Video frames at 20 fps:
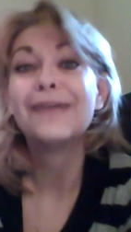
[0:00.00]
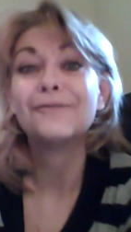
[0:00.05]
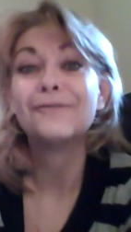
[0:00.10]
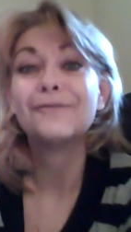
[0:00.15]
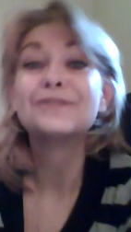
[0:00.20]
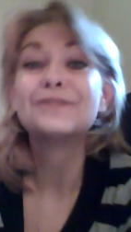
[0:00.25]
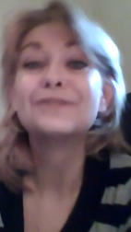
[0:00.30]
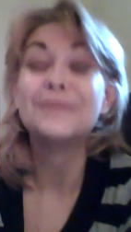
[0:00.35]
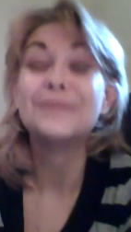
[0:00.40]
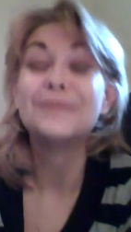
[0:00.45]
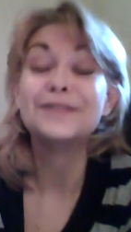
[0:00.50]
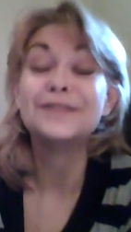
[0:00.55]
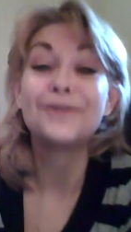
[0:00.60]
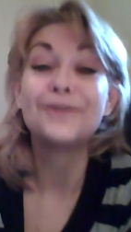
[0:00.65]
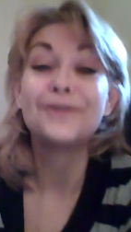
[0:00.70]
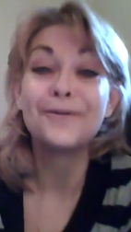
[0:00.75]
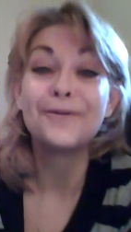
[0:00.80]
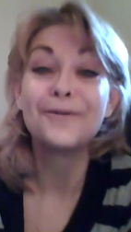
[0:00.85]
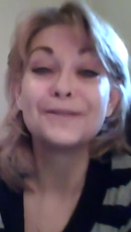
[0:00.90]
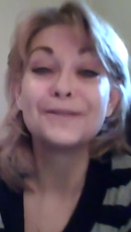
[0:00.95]
which means
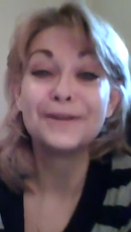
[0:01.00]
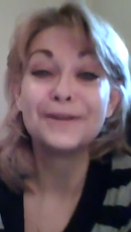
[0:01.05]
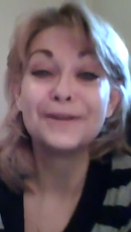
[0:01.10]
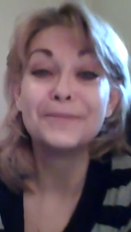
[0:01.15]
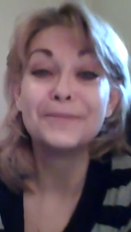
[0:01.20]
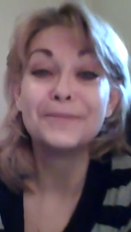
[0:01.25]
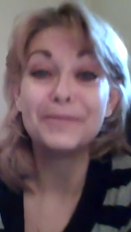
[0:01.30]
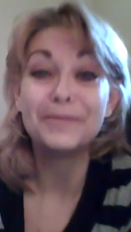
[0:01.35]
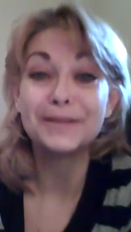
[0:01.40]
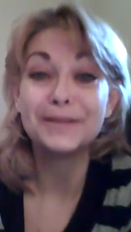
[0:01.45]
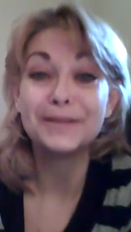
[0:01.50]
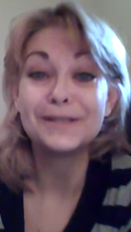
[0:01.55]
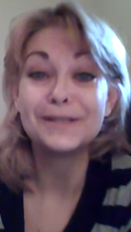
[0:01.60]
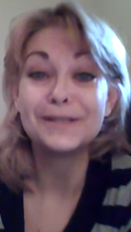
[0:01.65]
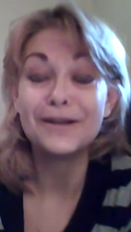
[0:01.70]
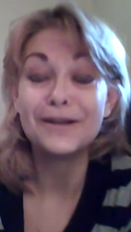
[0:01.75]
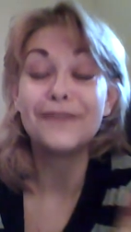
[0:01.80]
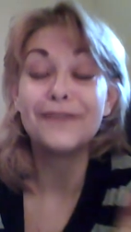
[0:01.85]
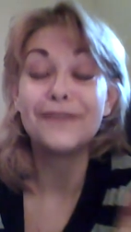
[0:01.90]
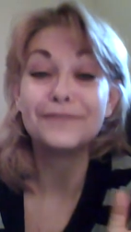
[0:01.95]
you're always going to be
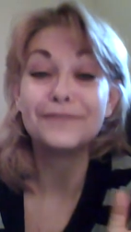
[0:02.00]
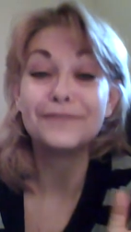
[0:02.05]
pissed off,